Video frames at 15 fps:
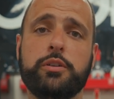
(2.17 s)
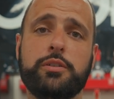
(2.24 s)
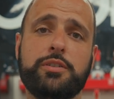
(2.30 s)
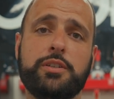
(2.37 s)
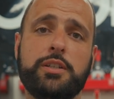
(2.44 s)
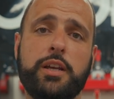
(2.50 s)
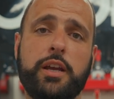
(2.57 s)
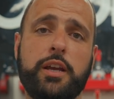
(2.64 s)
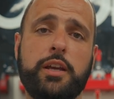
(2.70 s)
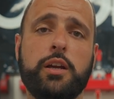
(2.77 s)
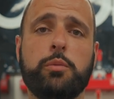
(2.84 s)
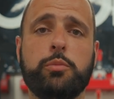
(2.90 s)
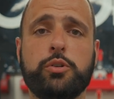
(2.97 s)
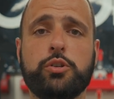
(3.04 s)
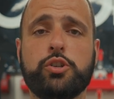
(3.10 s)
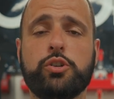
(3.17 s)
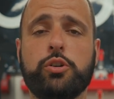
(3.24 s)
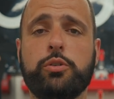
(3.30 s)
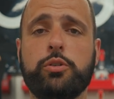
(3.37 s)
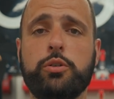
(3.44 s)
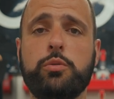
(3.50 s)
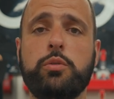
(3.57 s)
and today I'm going to
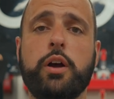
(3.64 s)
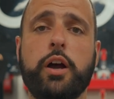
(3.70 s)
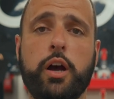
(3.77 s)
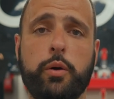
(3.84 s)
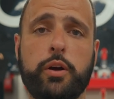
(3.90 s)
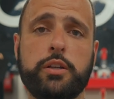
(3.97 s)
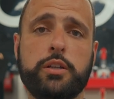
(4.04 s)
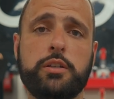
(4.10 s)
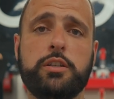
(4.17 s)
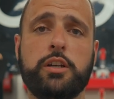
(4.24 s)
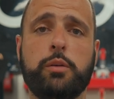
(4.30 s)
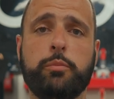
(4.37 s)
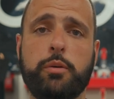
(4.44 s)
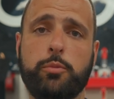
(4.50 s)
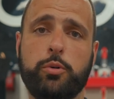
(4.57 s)
show you how I detail my